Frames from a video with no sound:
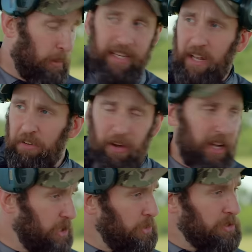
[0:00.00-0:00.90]
to
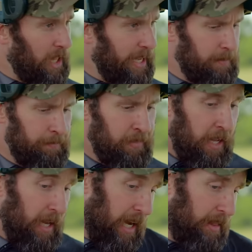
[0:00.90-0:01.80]
identify and use the light.
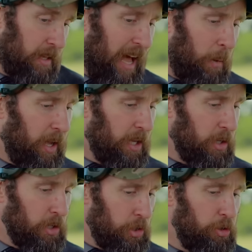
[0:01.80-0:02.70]
And then that
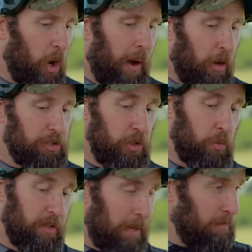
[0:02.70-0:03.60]
way you know how
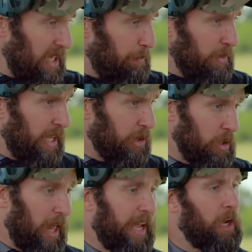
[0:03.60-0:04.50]
to then manipulate
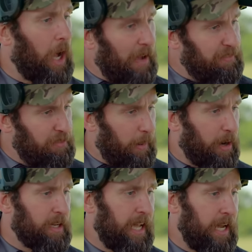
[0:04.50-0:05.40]
your light off of a
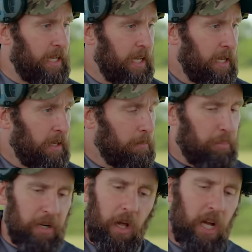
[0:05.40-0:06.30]
barricade,
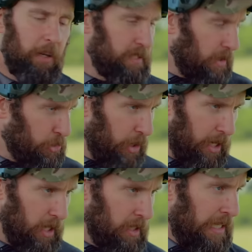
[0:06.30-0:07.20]
but it all comes down to
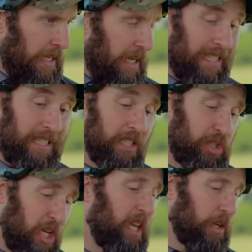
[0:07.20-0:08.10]
training and
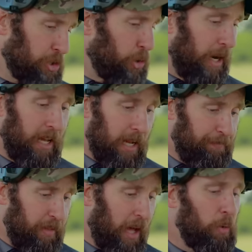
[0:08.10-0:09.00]
seeking good training,
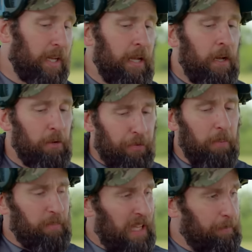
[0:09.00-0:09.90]
not only
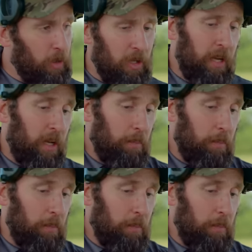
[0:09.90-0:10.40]
from people,